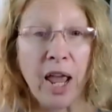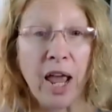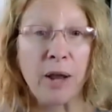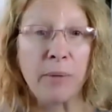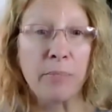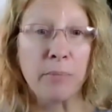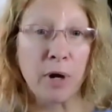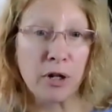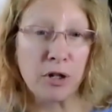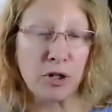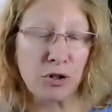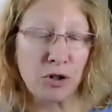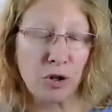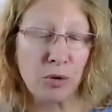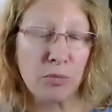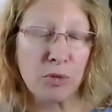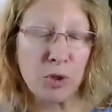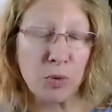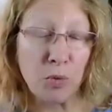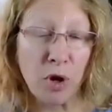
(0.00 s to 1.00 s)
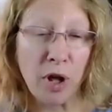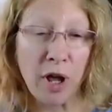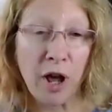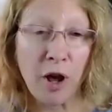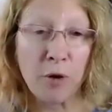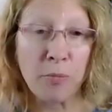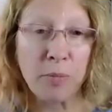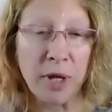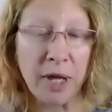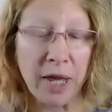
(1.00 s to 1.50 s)
And mushrooms will
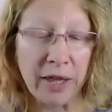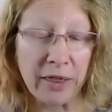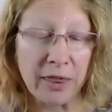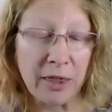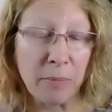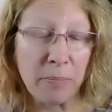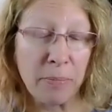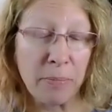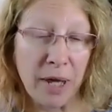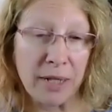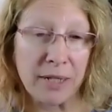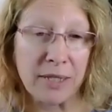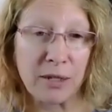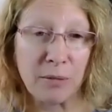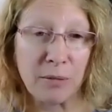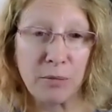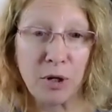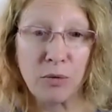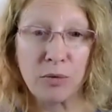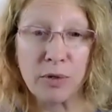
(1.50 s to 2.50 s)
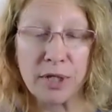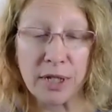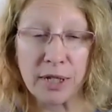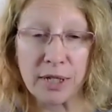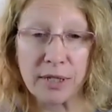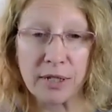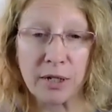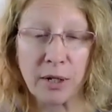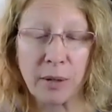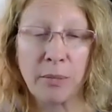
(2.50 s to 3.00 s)
help get the pet's immune
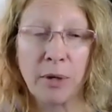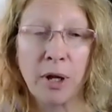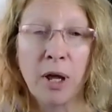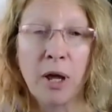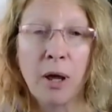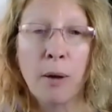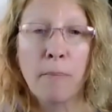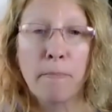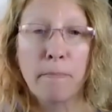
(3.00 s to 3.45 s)
system